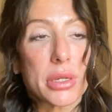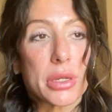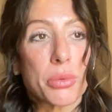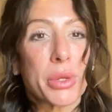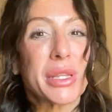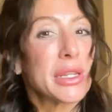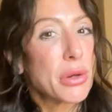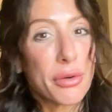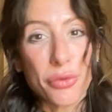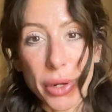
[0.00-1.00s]
we need to
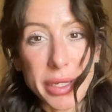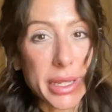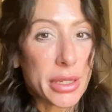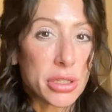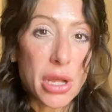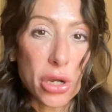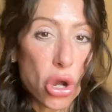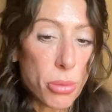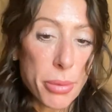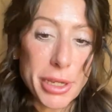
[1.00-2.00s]
avoid it in
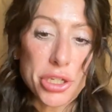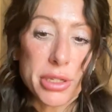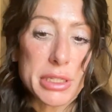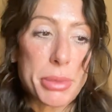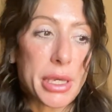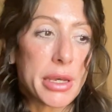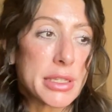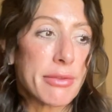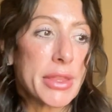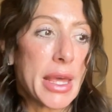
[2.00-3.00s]
glaucoma patients because
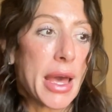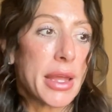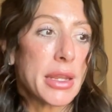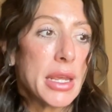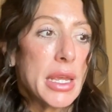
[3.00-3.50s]
of that